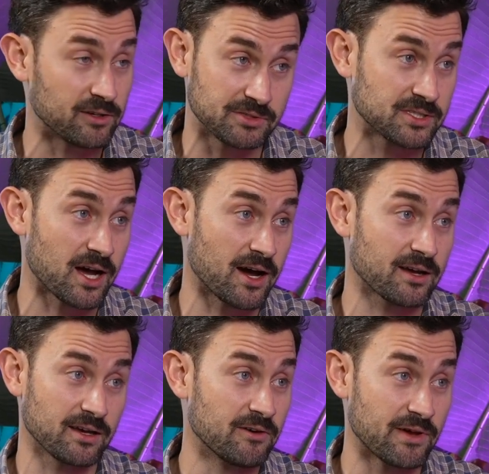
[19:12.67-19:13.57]
of
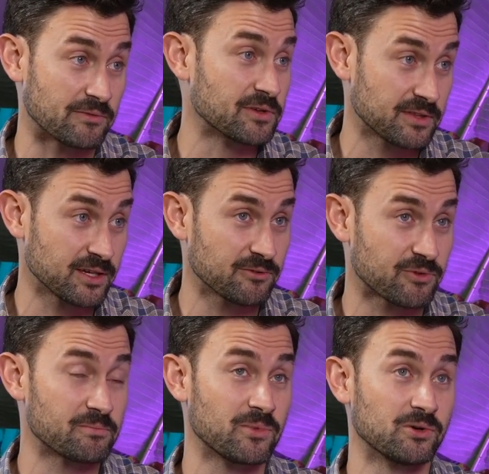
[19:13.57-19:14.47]
stock of everything
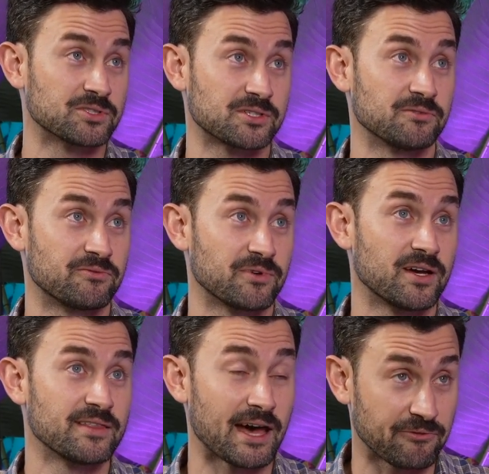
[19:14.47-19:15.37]
for most of
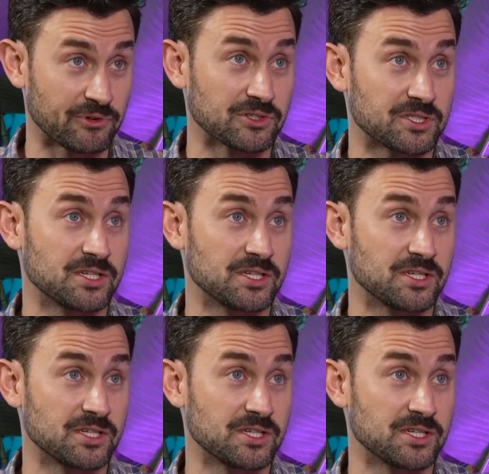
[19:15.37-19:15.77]
that first